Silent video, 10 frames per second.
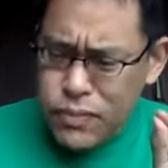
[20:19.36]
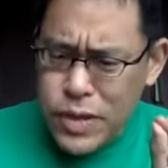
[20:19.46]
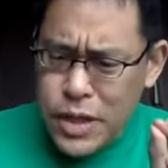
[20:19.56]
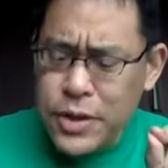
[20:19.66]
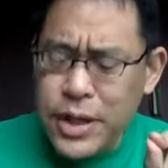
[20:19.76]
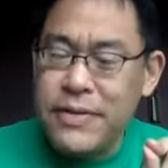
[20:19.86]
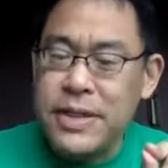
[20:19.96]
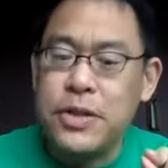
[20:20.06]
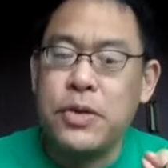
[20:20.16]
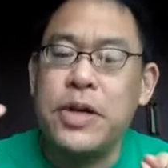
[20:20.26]
you could have a
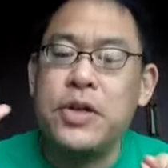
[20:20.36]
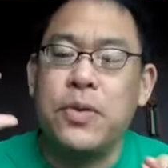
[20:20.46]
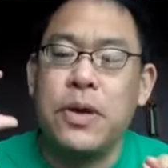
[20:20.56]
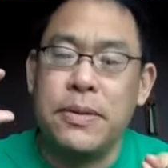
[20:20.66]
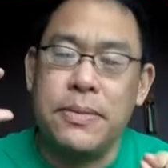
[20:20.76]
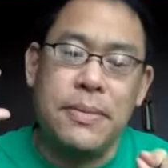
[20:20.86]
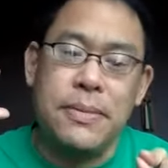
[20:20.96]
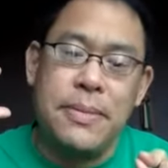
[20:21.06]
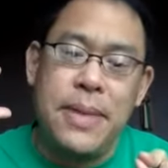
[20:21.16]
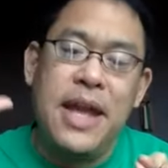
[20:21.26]
situation where
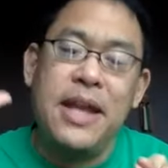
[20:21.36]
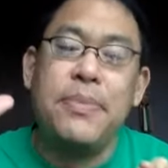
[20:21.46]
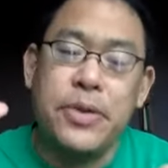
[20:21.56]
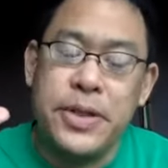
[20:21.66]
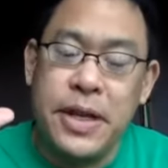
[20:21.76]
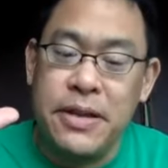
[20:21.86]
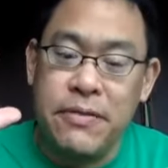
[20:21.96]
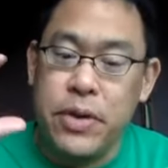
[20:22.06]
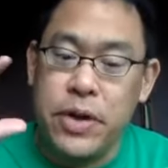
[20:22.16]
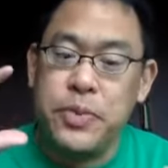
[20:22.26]
80%
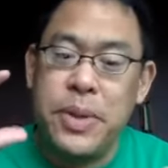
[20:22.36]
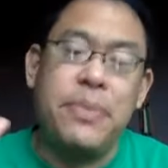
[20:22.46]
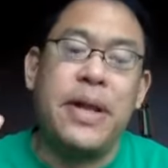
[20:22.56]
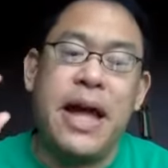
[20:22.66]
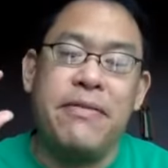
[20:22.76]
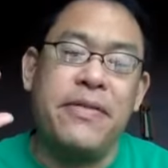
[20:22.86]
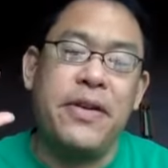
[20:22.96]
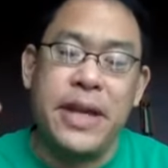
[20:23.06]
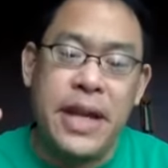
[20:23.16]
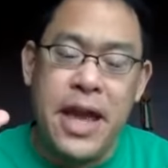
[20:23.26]
of British people have
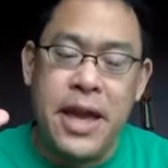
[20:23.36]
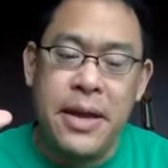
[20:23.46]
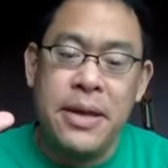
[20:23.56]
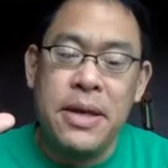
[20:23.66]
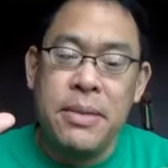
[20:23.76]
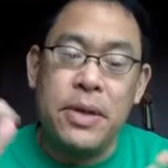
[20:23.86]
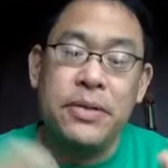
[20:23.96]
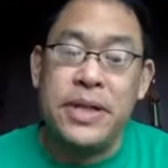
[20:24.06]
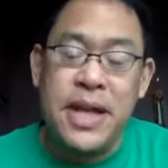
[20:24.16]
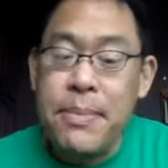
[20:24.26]
variant A, but
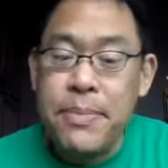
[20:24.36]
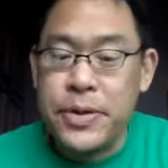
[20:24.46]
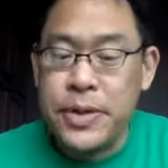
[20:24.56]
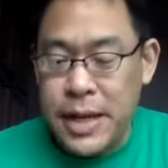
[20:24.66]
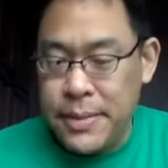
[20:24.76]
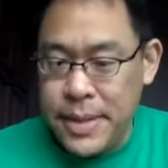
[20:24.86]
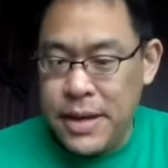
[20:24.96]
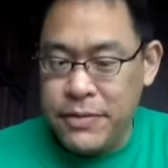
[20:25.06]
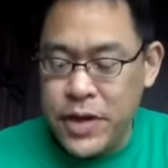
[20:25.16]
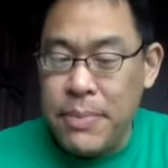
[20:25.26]
only 10%
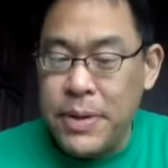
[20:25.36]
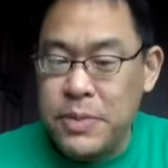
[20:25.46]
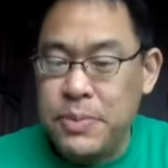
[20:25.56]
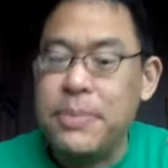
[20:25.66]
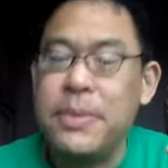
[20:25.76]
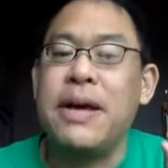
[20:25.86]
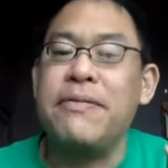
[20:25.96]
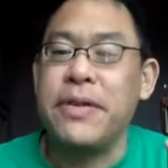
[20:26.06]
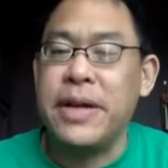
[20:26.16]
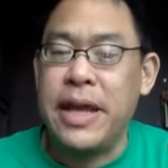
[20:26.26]
of Japanese people
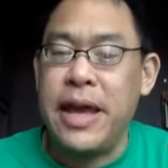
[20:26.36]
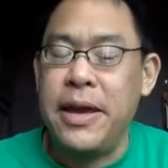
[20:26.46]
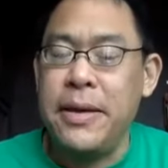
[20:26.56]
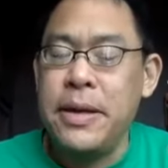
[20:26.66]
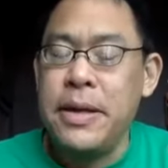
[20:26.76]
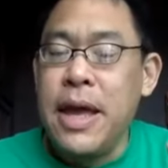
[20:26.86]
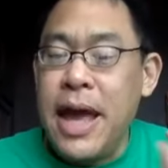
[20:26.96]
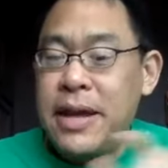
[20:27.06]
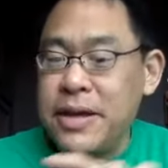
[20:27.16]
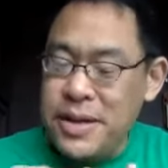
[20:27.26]
have variant A.
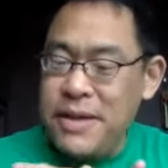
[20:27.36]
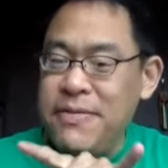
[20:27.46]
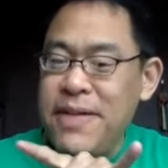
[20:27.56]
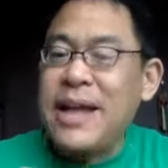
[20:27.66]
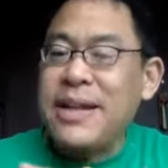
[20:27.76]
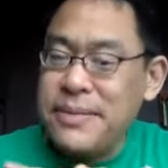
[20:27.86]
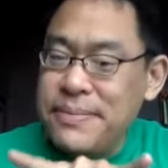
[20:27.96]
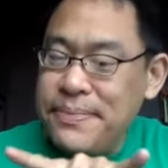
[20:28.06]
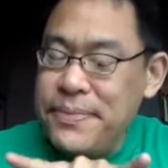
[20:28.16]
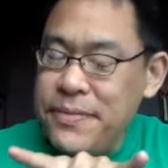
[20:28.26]
And if that
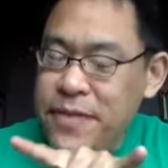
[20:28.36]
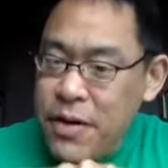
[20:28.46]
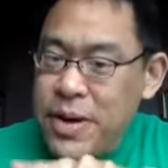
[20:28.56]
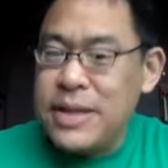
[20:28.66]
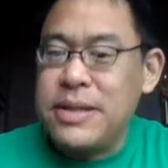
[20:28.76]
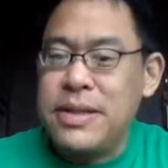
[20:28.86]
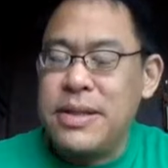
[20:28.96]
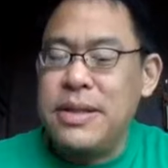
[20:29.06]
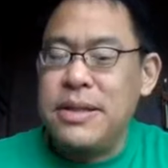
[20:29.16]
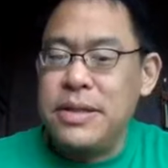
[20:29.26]
variant
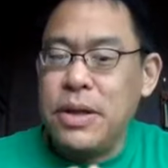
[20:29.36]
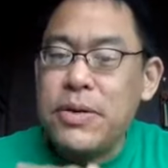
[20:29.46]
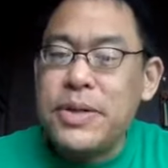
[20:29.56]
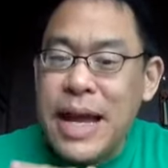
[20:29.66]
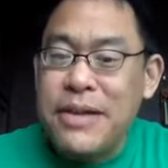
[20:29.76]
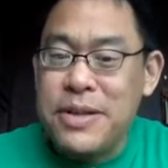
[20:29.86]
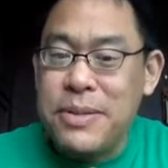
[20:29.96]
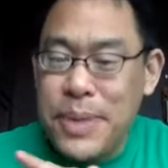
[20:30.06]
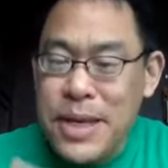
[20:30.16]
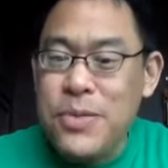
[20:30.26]
turns out to
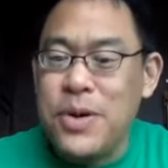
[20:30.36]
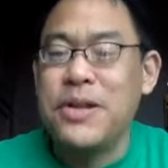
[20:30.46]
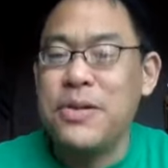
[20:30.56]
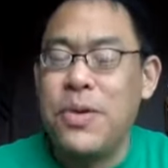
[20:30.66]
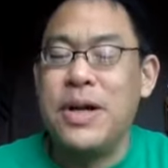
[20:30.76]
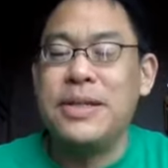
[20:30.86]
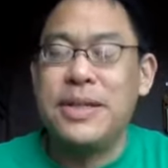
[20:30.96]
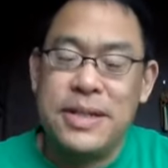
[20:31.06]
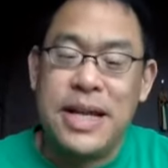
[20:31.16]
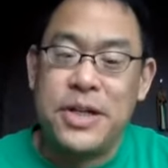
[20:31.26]
be one of the ones
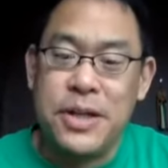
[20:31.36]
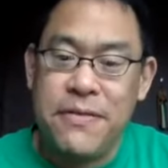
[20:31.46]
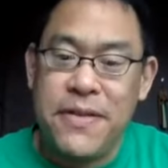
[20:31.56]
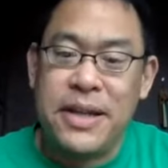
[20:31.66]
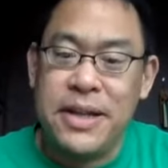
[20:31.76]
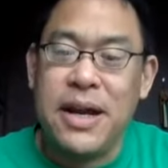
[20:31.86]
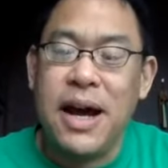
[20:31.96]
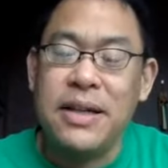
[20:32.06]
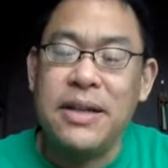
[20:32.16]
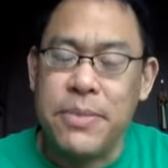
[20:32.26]
that's actually affecting
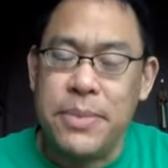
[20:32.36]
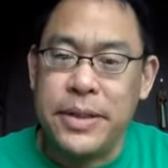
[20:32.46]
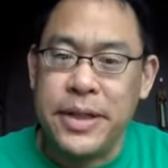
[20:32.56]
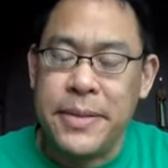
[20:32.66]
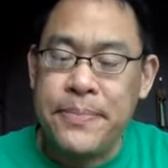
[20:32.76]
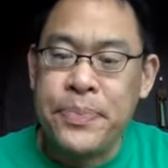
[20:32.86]
cognitive ability,